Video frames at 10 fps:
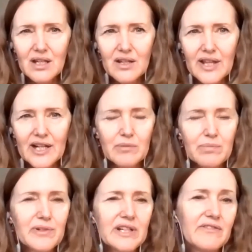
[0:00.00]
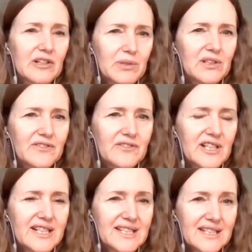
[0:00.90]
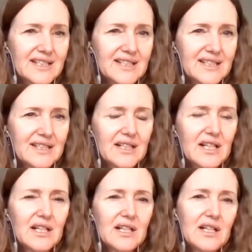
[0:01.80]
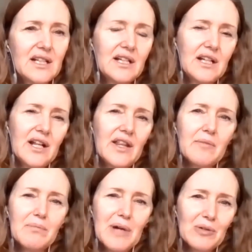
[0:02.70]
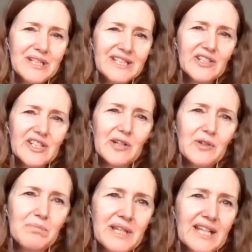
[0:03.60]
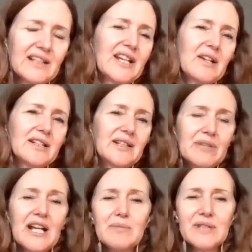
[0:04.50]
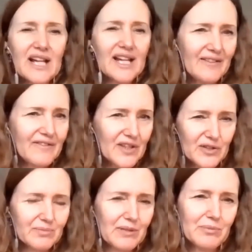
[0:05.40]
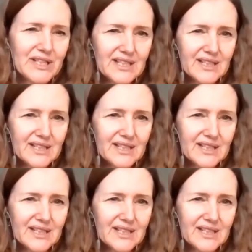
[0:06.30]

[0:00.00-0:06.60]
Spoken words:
that are pre-verbal, for instance, the moments are so big. Like sometimes I have those moments. It's